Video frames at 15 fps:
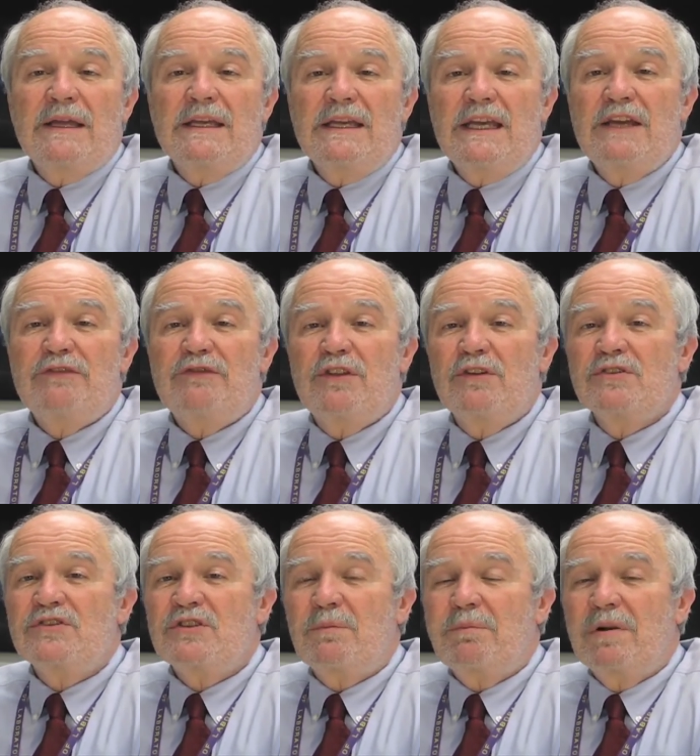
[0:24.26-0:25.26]
If
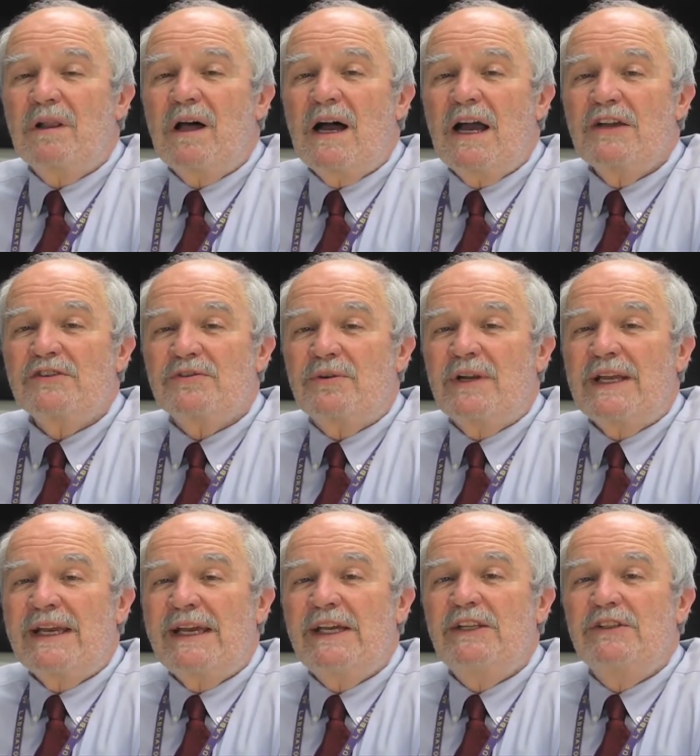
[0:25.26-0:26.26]
those supplies are
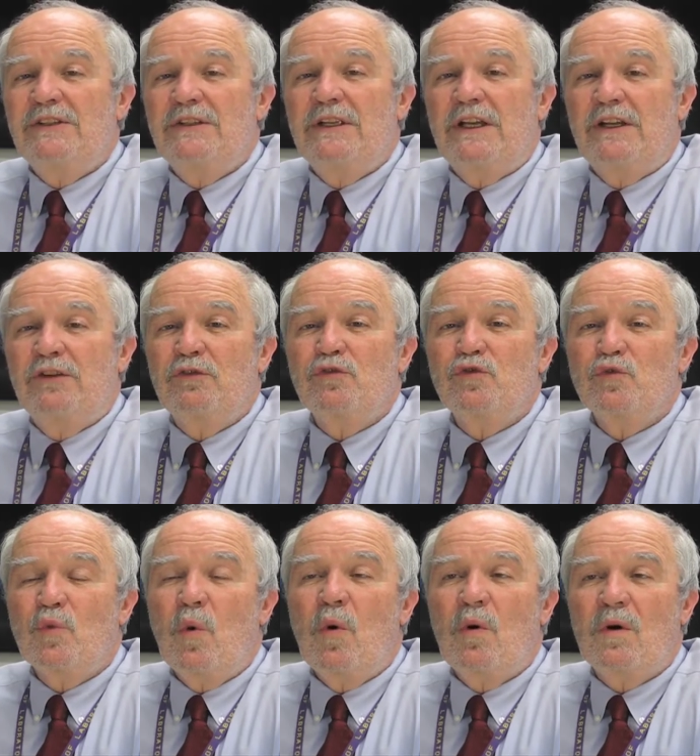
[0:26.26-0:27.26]
hidden in a
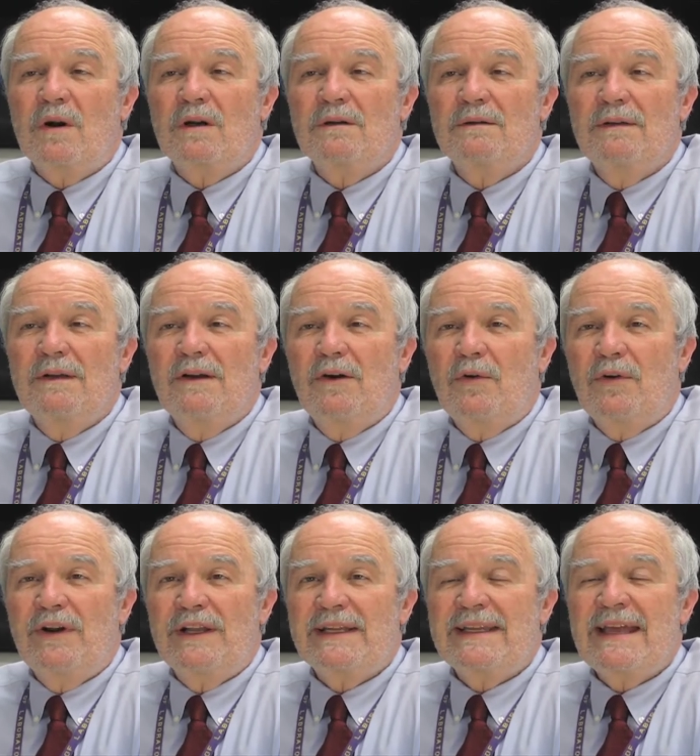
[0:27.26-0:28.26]
drawer or
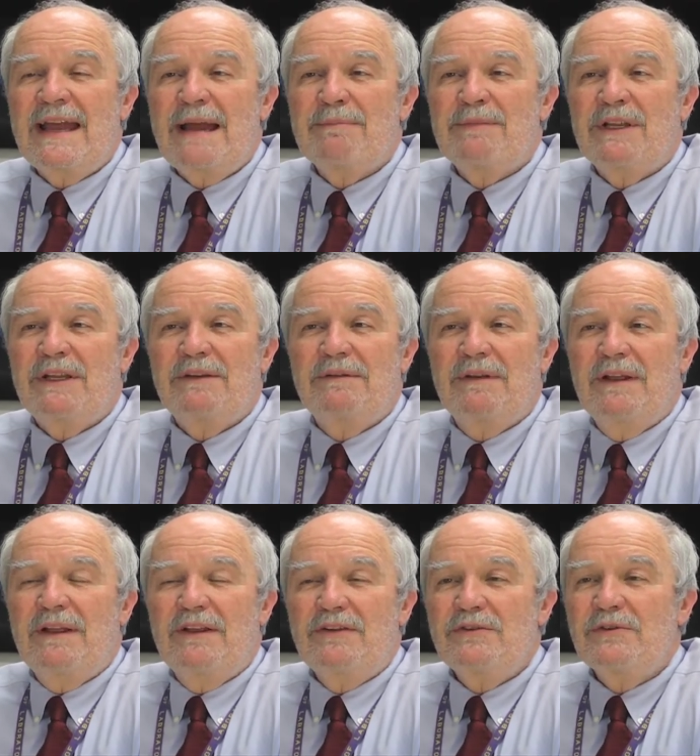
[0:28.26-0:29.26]
in a cabinet,
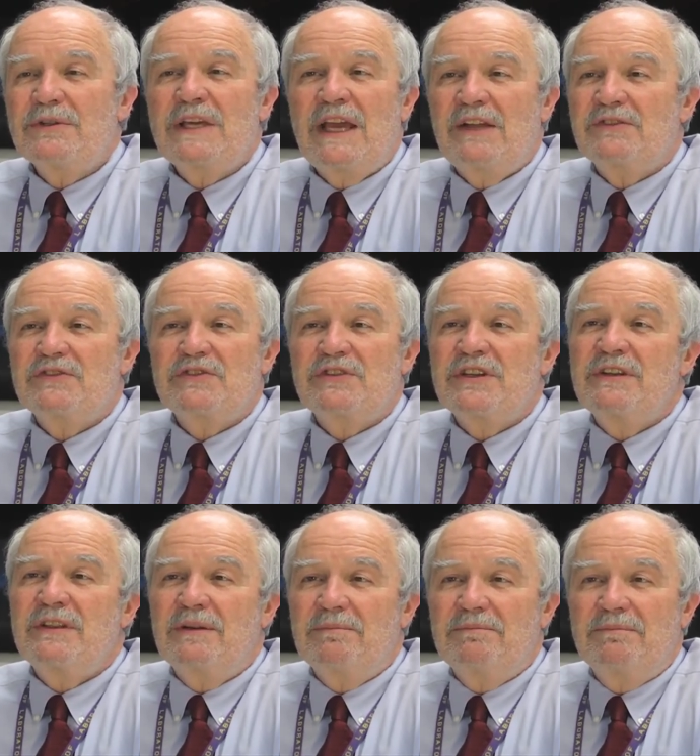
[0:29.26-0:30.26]
you can't see
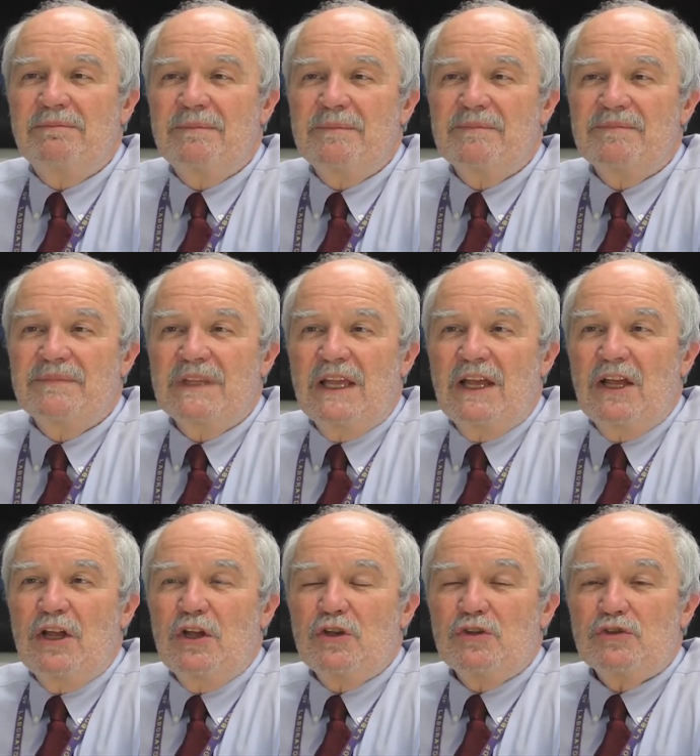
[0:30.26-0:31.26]
them.
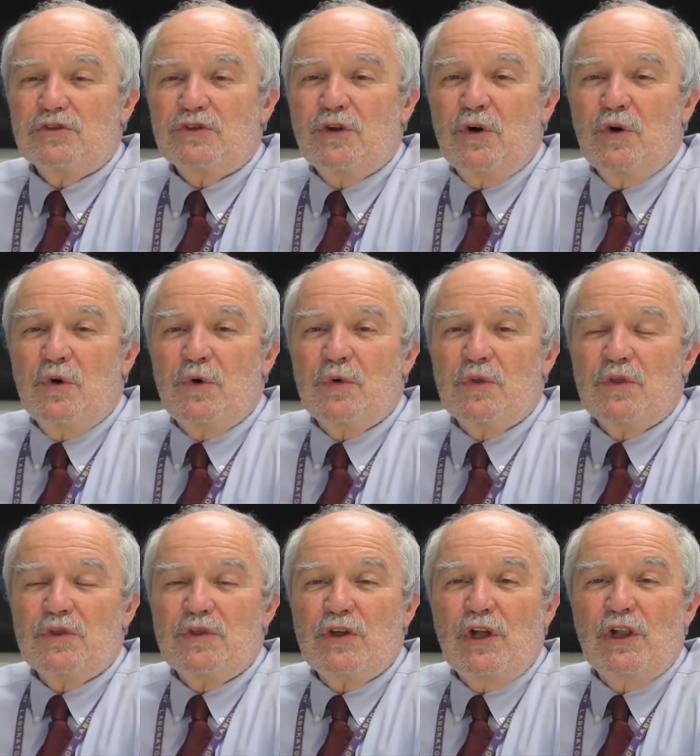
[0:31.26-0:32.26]
So
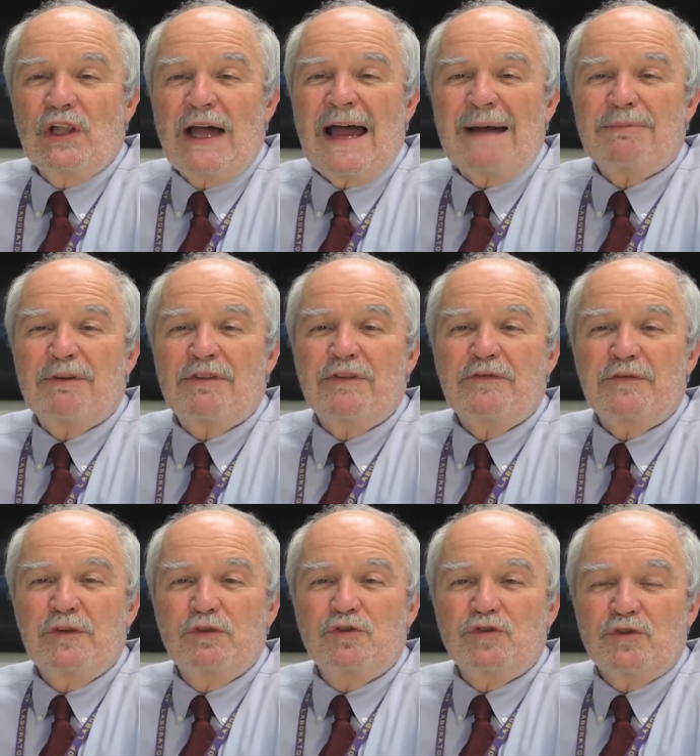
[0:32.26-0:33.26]
the lab of the
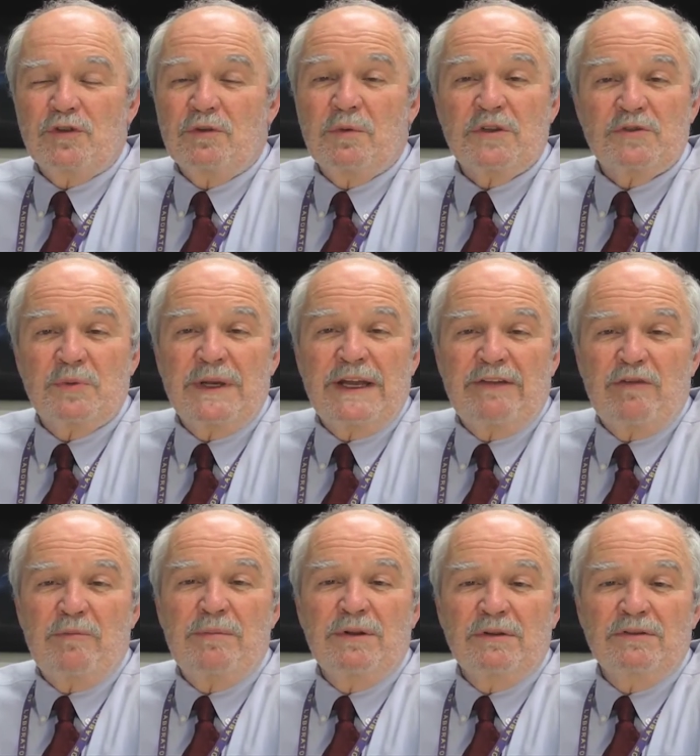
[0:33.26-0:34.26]
future, which we
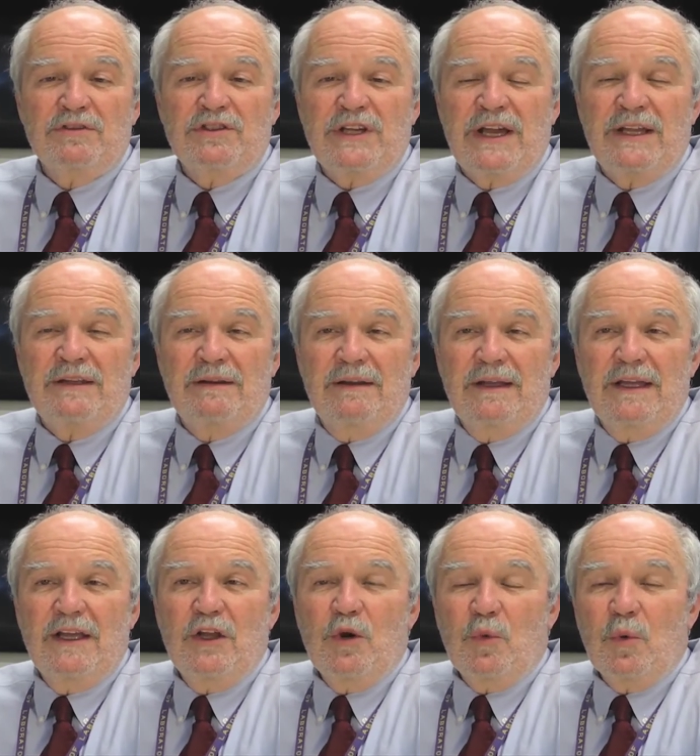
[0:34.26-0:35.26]
haven't built yet,
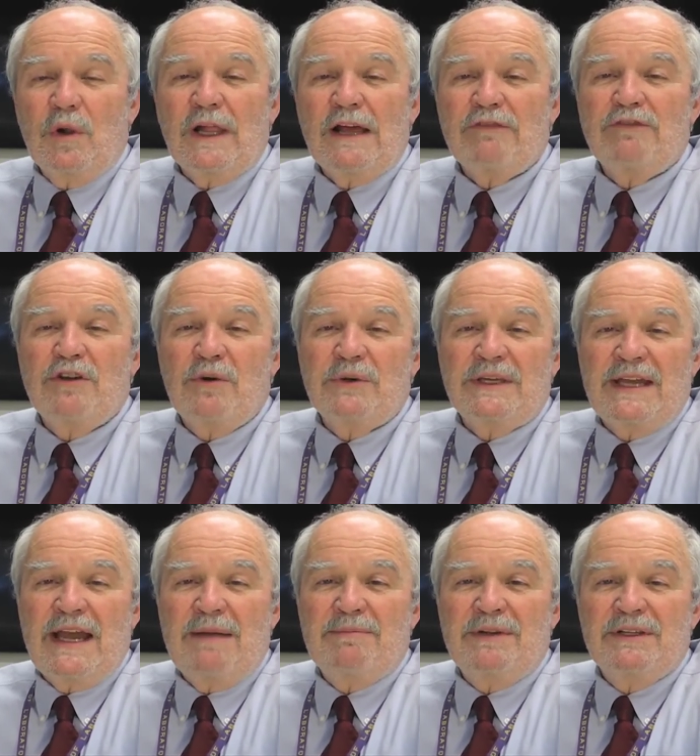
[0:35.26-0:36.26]
will have no
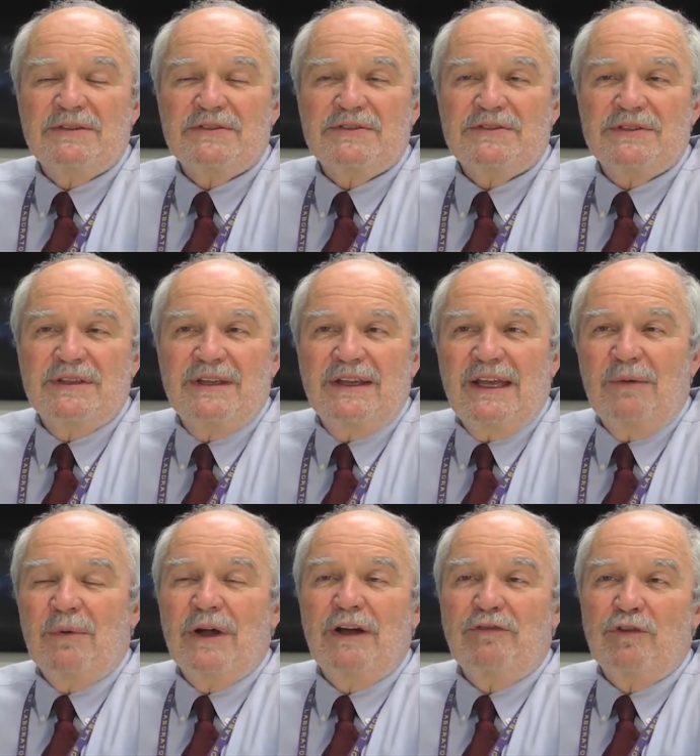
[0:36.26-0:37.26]
cabinets and
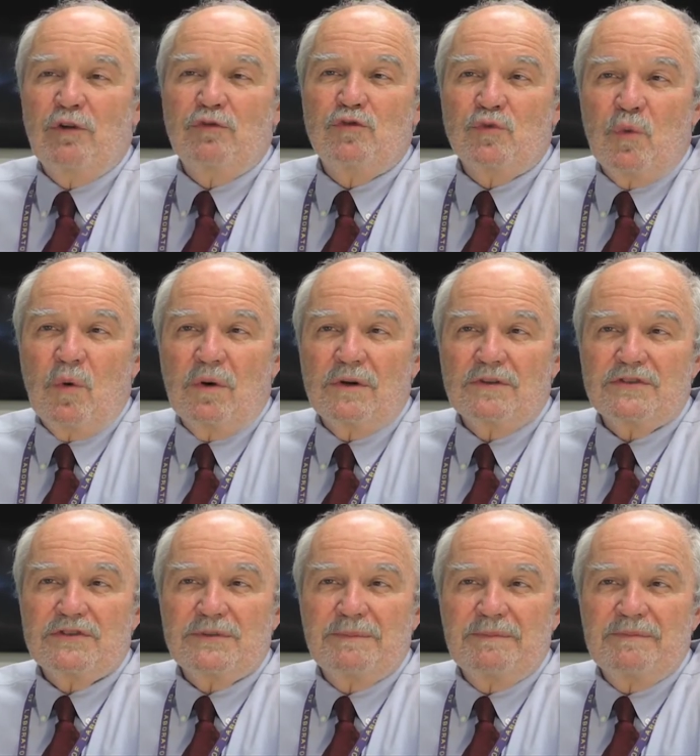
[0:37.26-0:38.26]
will have no drawers.